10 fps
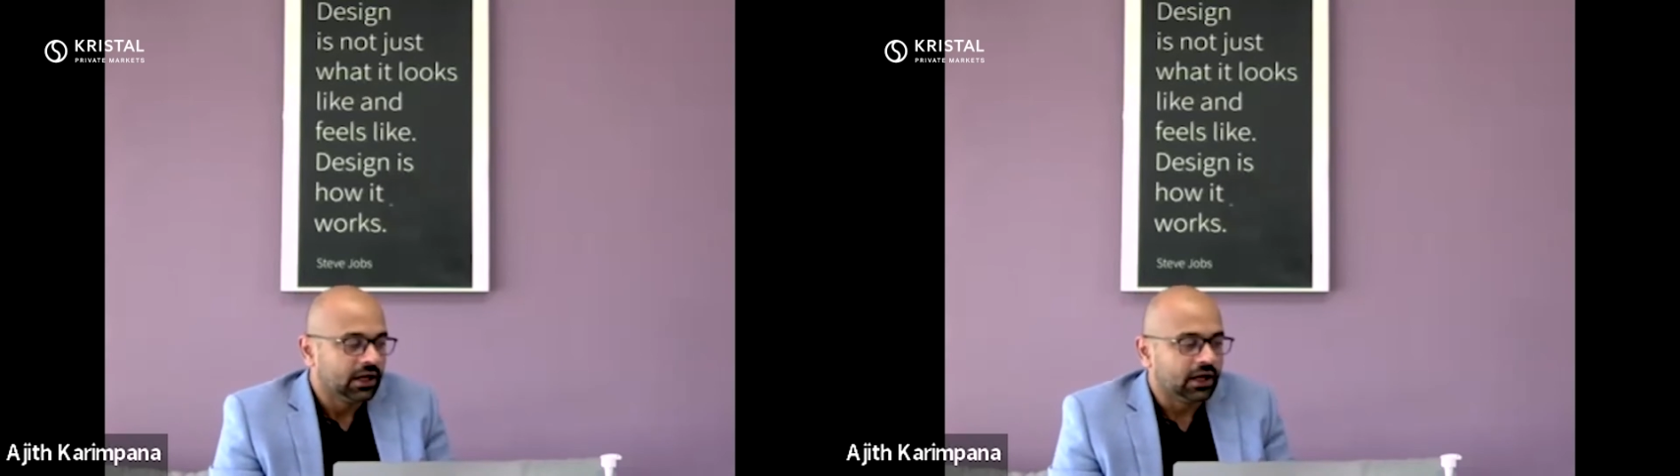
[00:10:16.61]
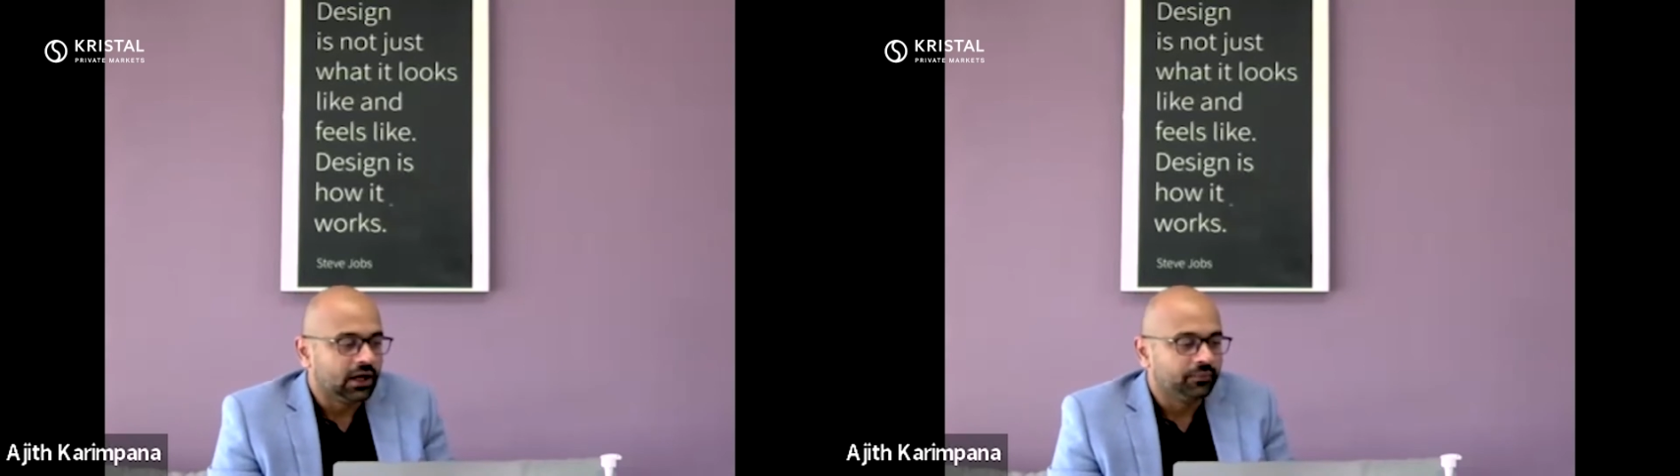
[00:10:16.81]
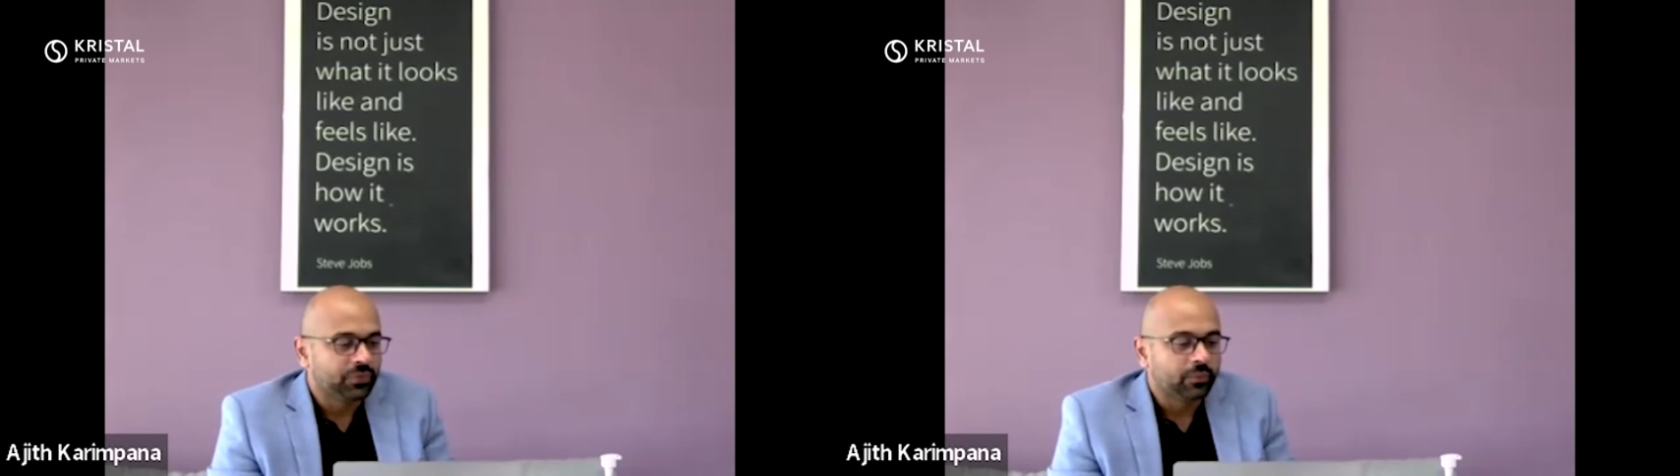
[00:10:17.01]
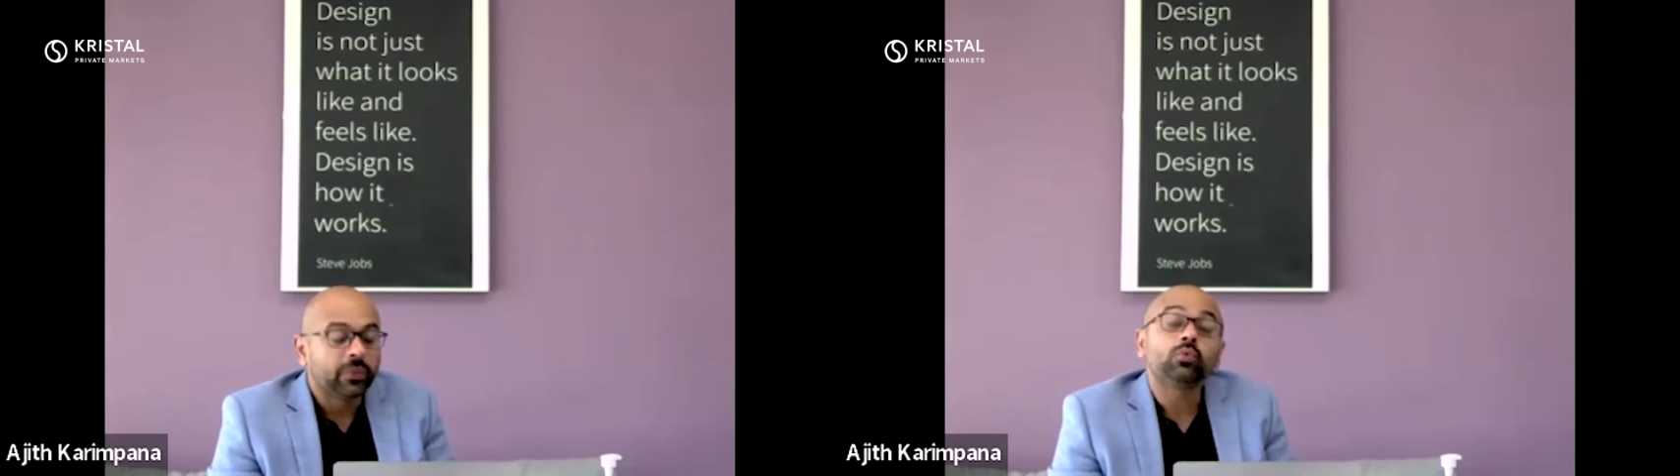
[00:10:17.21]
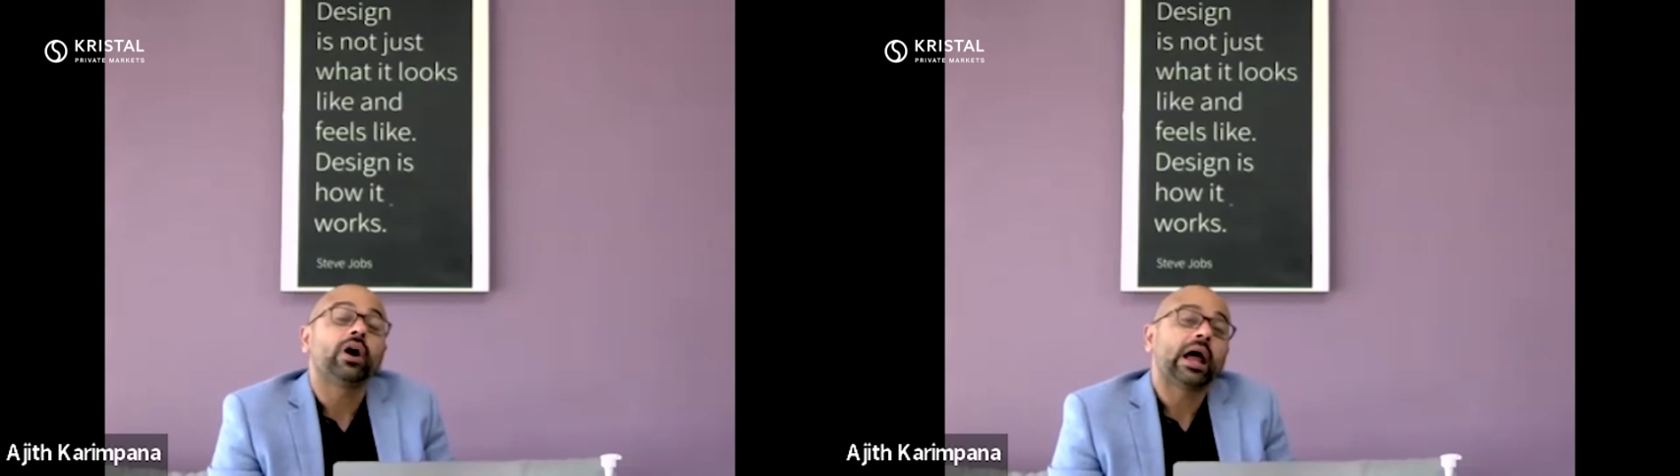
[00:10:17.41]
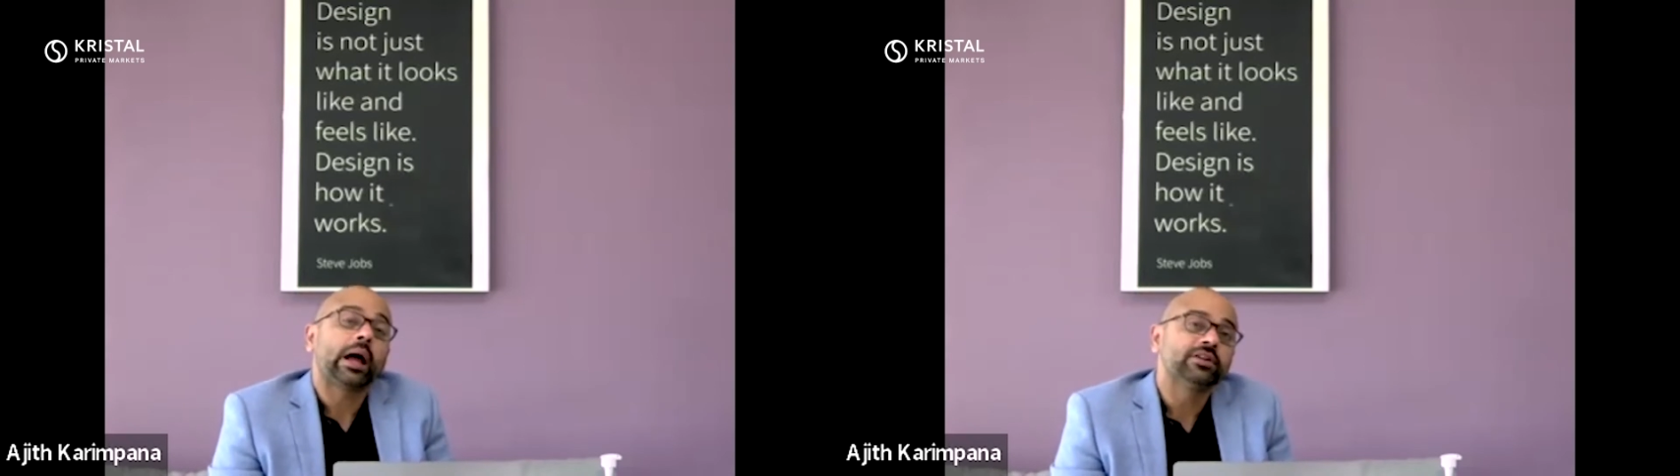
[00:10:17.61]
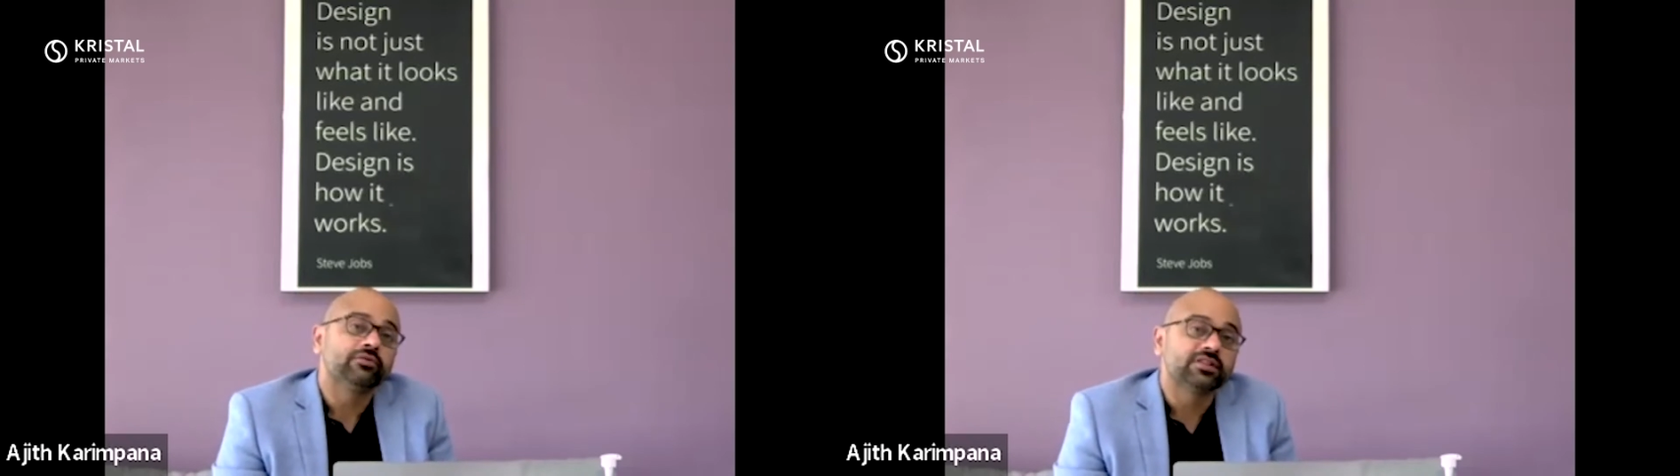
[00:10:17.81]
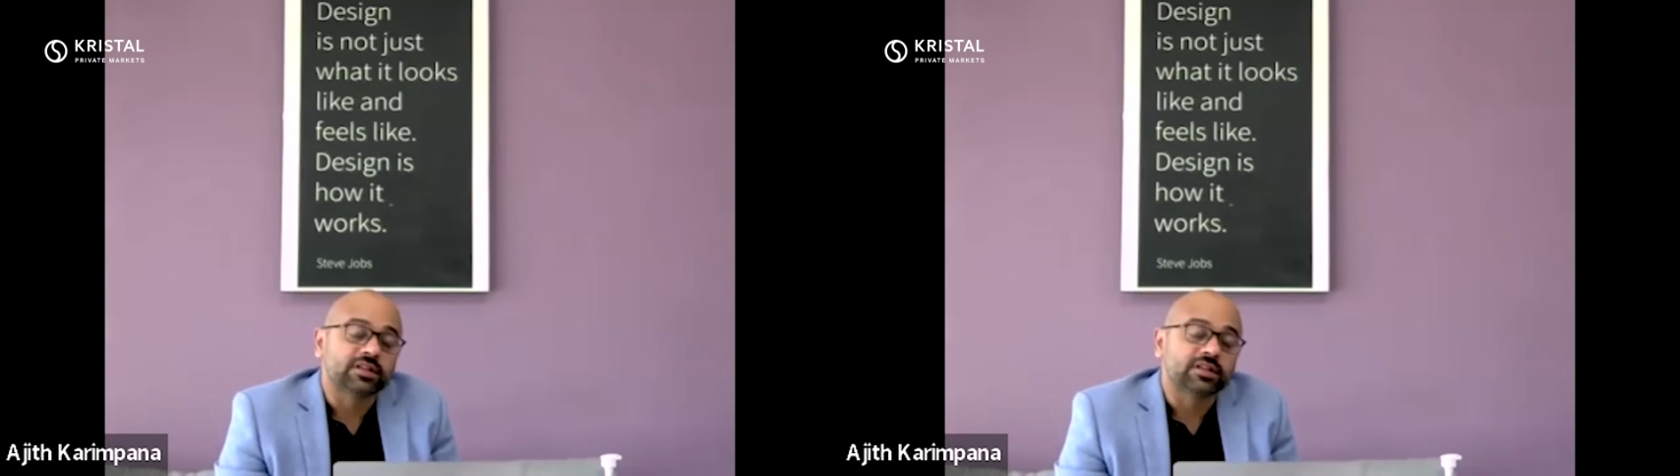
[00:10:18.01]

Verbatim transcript: Um, but what happens with